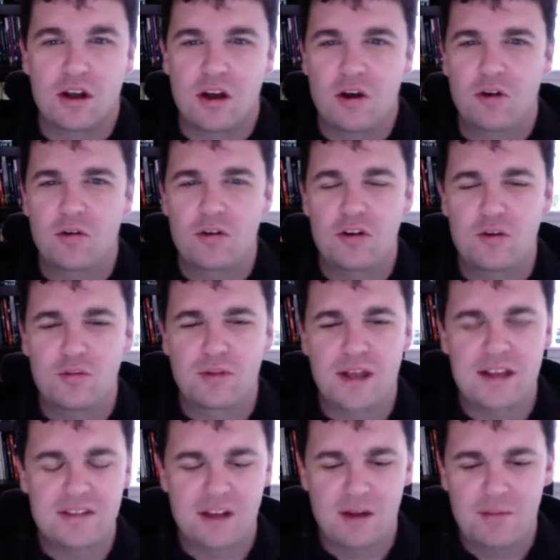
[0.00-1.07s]
go to a new
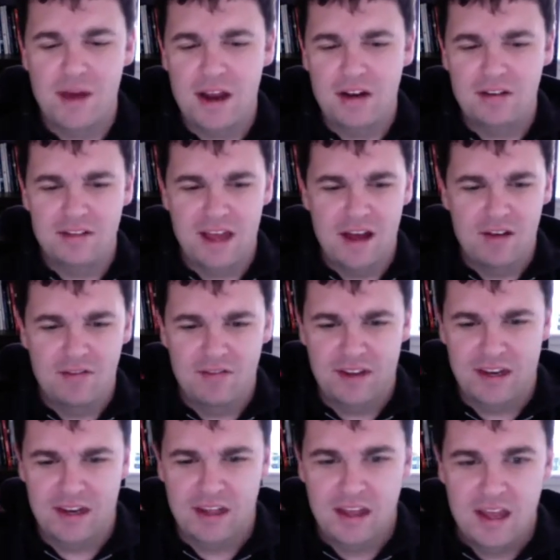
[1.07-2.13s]
place all by yourself
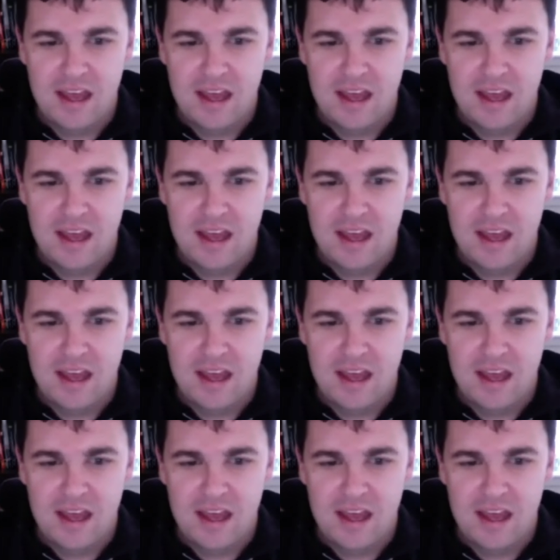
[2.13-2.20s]
and